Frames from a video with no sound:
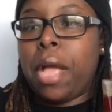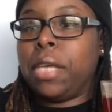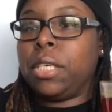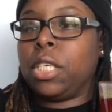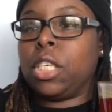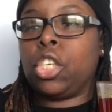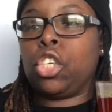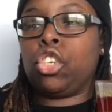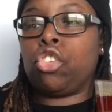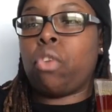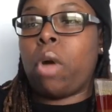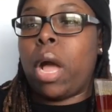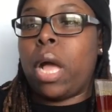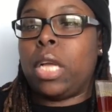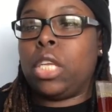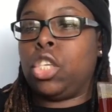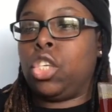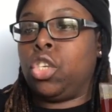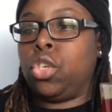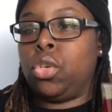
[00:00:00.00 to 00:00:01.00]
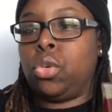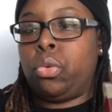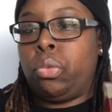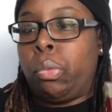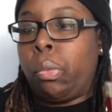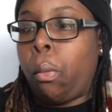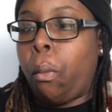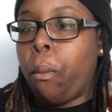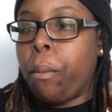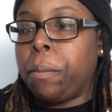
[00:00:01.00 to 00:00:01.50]
just trying
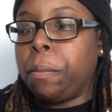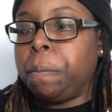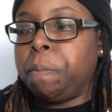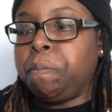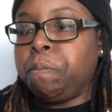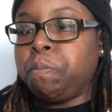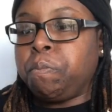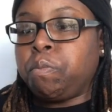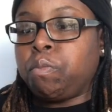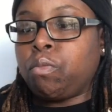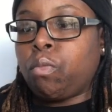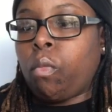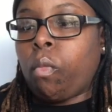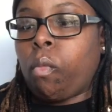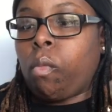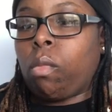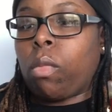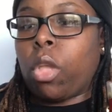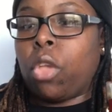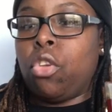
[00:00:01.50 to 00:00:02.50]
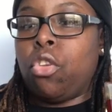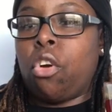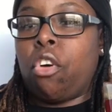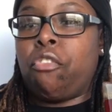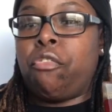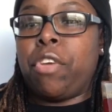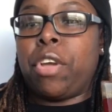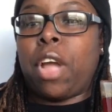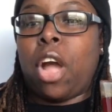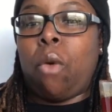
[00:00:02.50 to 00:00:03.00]
to, you
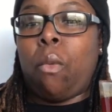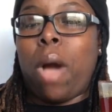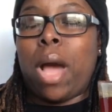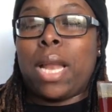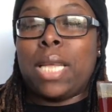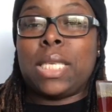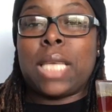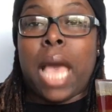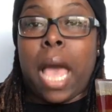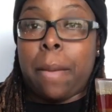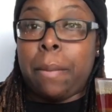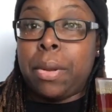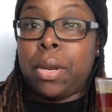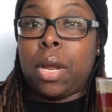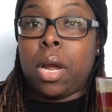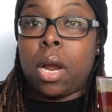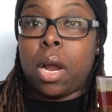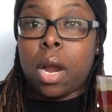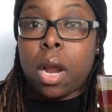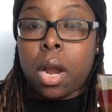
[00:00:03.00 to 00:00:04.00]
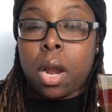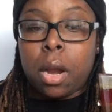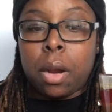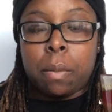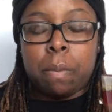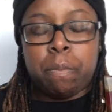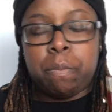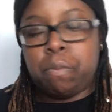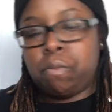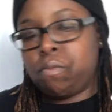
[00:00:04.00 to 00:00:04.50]
know, figure out why this happened to her.